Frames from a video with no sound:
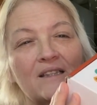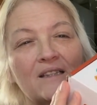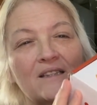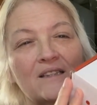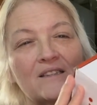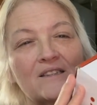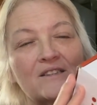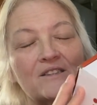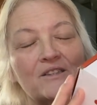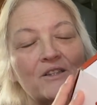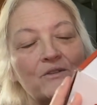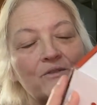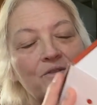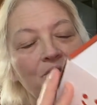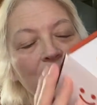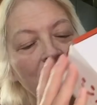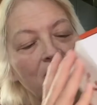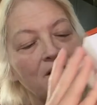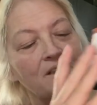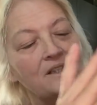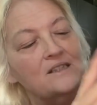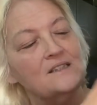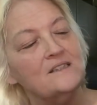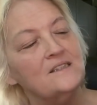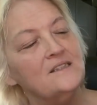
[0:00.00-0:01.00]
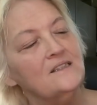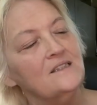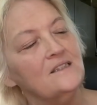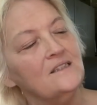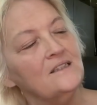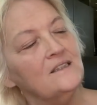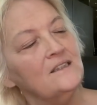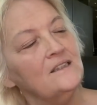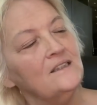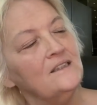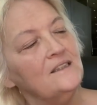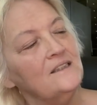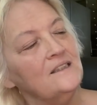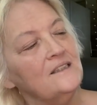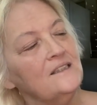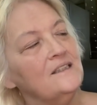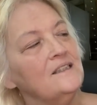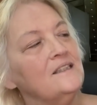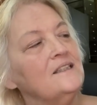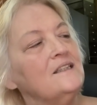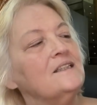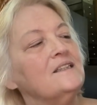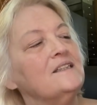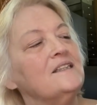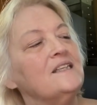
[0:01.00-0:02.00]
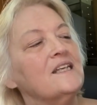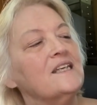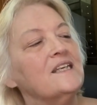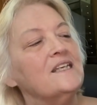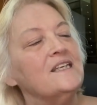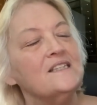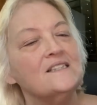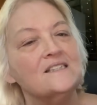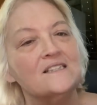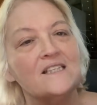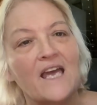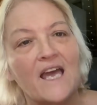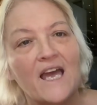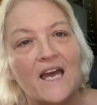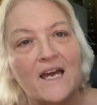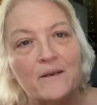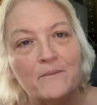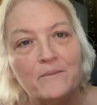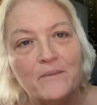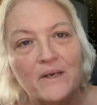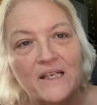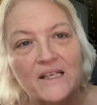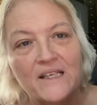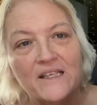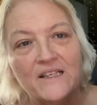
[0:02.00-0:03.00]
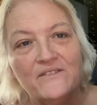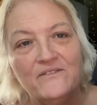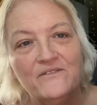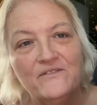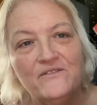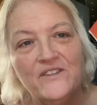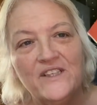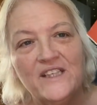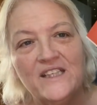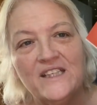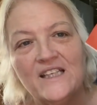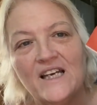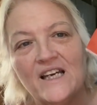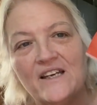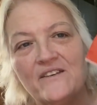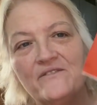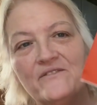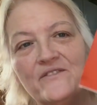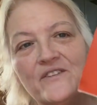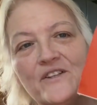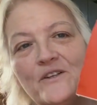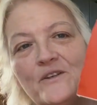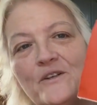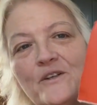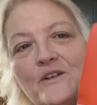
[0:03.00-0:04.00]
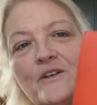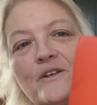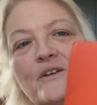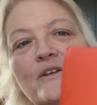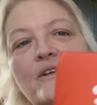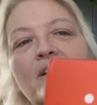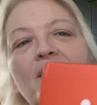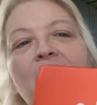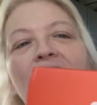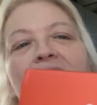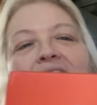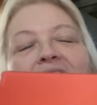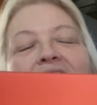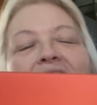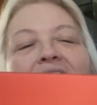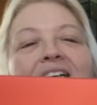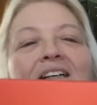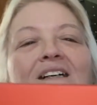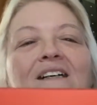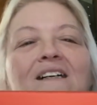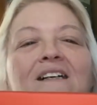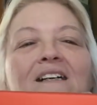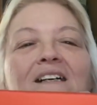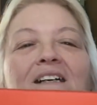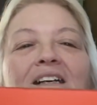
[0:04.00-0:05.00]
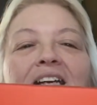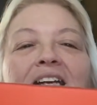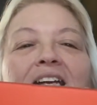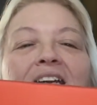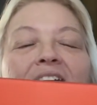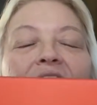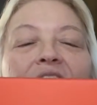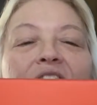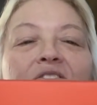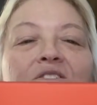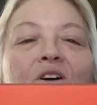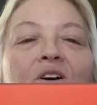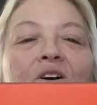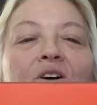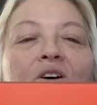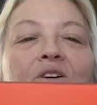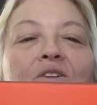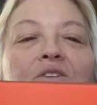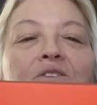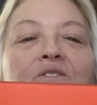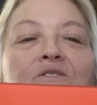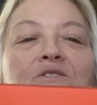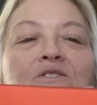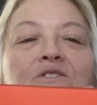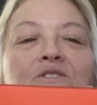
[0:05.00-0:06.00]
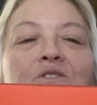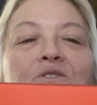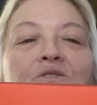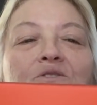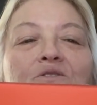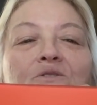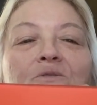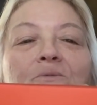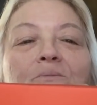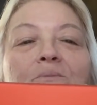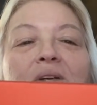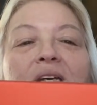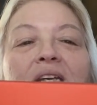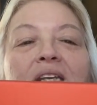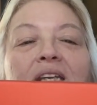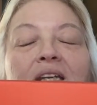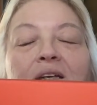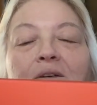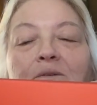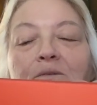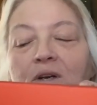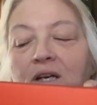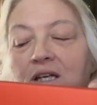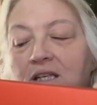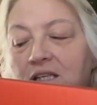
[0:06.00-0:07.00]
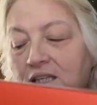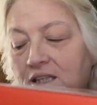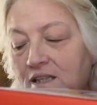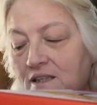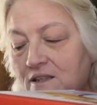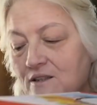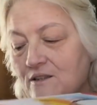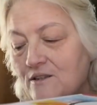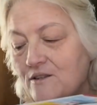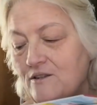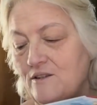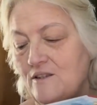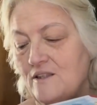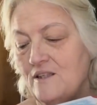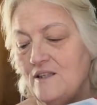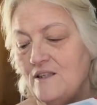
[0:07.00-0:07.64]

so nice? Nikki's at my feet, I feel her. Here's all their social media right here.